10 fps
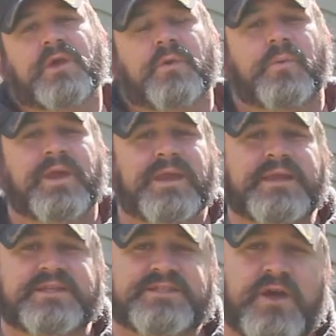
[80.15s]
we
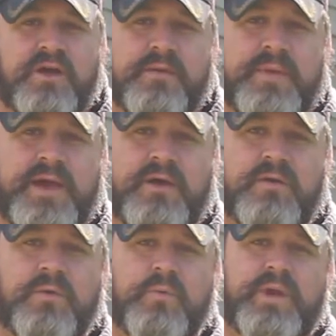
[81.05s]
need to talk about
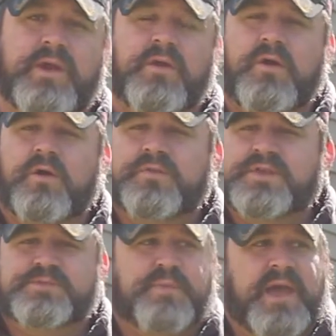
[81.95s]
where all
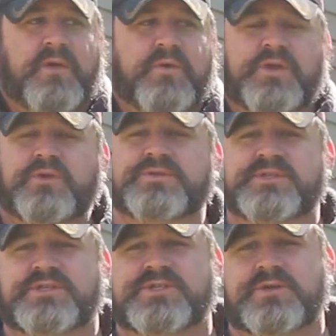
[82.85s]
this power
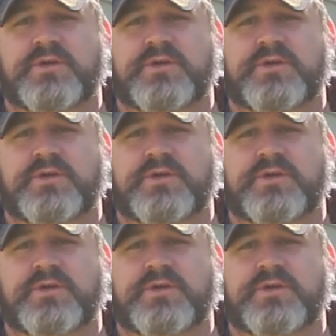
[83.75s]
usage